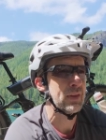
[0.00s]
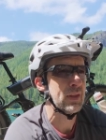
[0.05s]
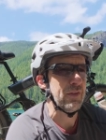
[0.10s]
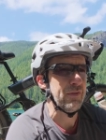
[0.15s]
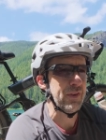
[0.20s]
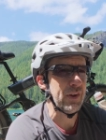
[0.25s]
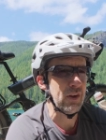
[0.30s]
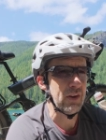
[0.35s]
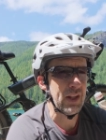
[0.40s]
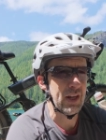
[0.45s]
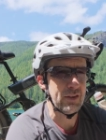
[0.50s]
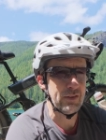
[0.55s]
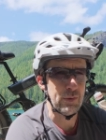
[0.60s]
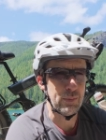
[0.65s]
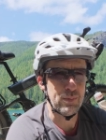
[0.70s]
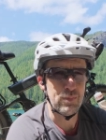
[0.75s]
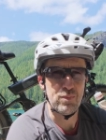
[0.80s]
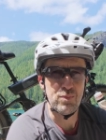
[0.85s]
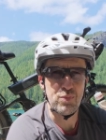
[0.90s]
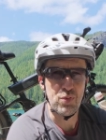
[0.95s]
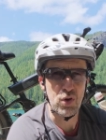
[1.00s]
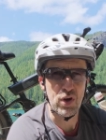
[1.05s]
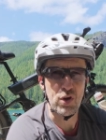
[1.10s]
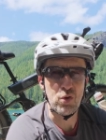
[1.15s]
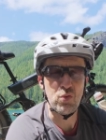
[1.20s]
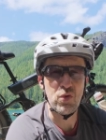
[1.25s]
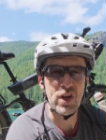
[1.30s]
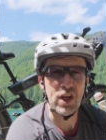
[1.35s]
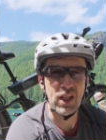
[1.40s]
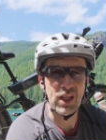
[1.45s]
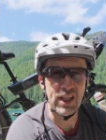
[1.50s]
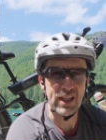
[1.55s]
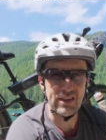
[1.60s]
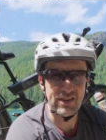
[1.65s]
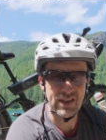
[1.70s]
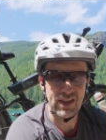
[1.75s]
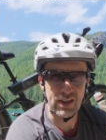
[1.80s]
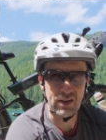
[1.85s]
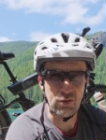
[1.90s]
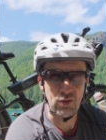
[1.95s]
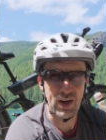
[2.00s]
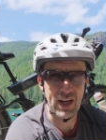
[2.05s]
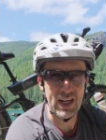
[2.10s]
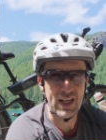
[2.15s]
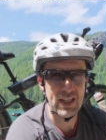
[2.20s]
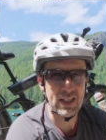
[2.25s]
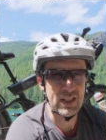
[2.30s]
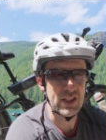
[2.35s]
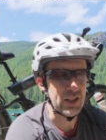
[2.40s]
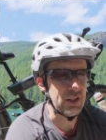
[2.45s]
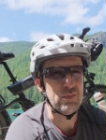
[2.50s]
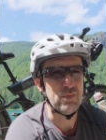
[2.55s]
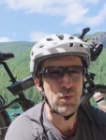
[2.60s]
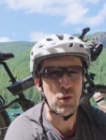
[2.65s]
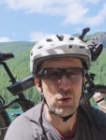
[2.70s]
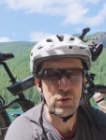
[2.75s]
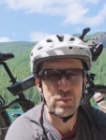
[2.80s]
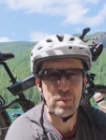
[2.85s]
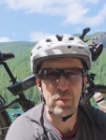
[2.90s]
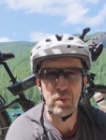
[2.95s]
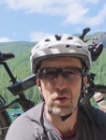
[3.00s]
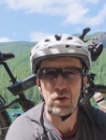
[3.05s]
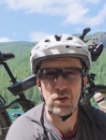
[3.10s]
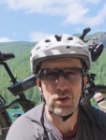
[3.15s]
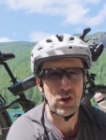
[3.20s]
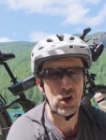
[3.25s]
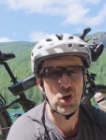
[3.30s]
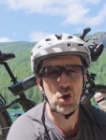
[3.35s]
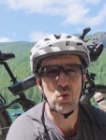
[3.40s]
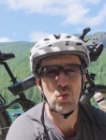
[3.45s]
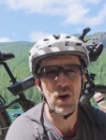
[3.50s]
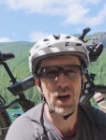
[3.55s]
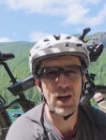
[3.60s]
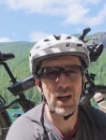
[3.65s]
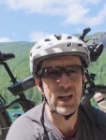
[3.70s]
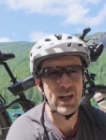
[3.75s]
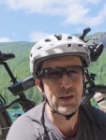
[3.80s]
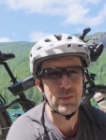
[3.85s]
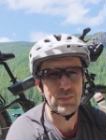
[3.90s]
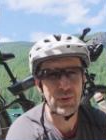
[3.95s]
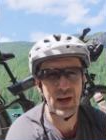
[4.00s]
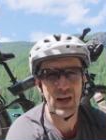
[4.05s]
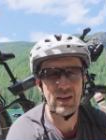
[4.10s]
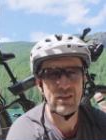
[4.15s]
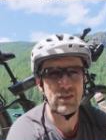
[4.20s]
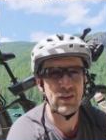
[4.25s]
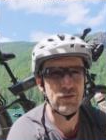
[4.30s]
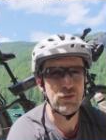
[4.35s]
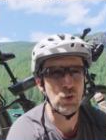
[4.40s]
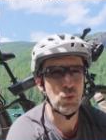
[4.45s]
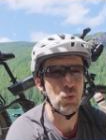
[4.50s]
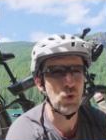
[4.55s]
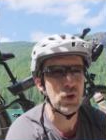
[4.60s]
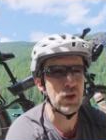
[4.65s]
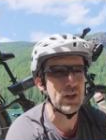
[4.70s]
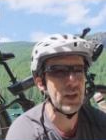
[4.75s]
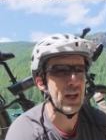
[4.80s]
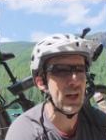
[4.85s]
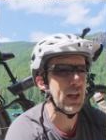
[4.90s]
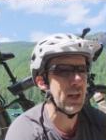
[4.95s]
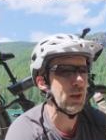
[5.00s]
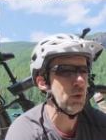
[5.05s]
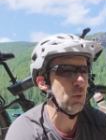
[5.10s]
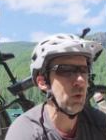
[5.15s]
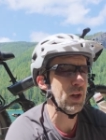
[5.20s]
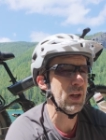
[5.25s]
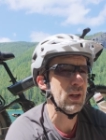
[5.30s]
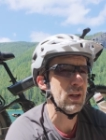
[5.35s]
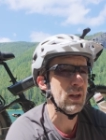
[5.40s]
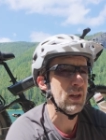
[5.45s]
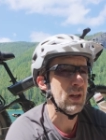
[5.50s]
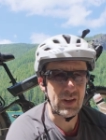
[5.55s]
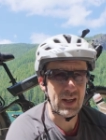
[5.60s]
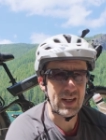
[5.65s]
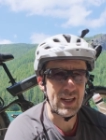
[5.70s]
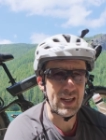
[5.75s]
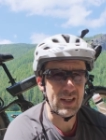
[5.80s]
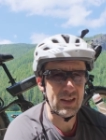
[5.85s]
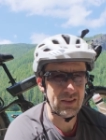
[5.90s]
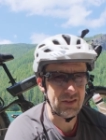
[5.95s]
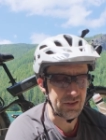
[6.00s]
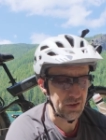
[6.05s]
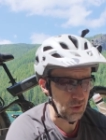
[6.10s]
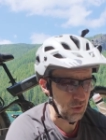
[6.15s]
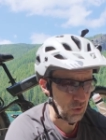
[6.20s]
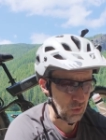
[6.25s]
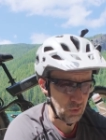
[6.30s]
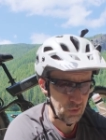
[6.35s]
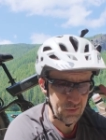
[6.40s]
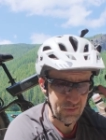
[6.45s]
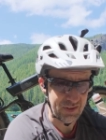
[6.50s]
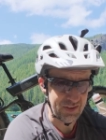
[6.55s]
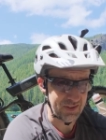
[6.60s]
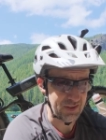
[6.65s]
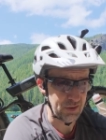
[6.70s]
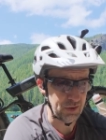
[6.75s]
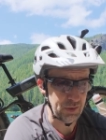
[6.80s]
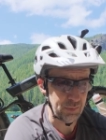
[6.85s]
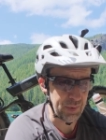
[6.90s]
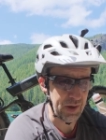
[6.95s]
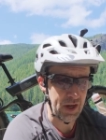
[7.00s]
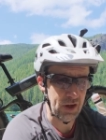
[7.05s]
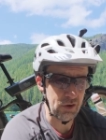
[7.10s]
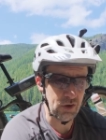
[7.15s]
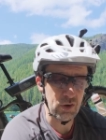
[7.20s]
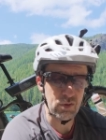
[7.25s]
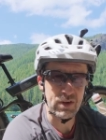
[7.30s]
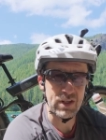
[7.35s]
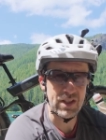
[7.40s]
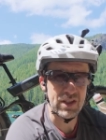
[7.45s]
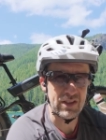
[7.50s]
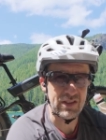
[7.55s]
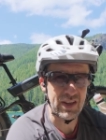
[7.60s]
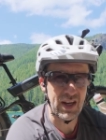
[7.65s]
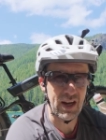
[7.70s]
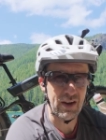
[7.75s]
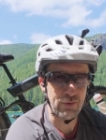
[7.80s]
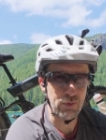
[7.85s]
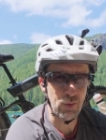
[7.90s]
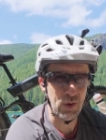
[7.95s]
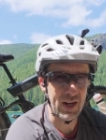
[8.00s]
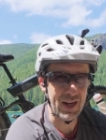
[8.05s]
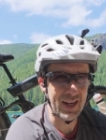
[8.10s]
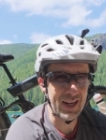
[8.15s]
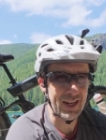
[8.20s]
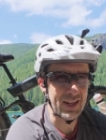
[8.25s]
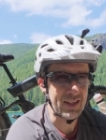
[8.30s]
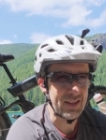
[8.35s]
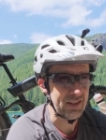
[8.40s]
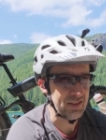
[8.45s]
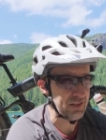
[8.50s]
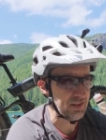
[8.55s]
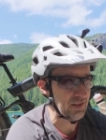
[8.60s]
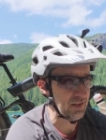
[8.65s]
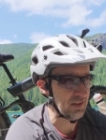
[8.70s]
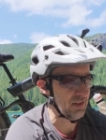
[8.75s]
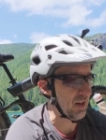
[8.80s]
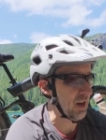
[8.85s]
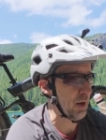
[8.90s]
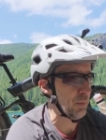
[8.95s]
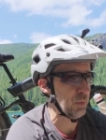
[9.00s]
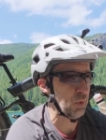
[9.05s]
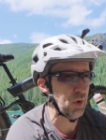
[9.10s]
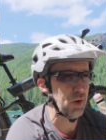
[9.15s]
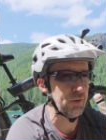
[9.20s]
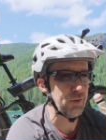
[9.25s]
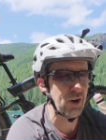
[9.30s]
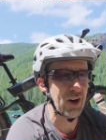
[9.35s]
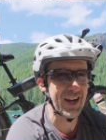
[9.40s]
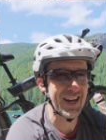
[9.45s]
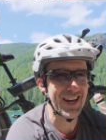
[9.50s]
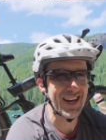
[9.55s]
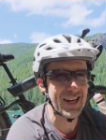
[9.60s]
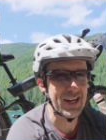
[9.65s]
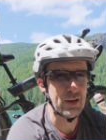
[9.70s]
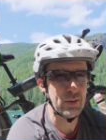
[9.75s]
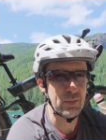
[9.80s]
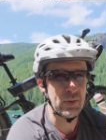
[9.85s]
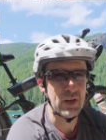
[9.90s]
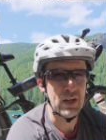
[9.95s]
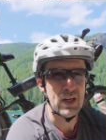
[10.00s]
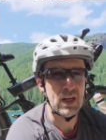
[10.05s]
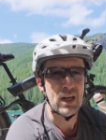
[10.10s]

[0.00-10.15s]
I figure that's a pretty realistic range. Most people aren't gonna ride in PAS level 1 anyway. The idea is go until the battery reaches halfway, stop wherever I am.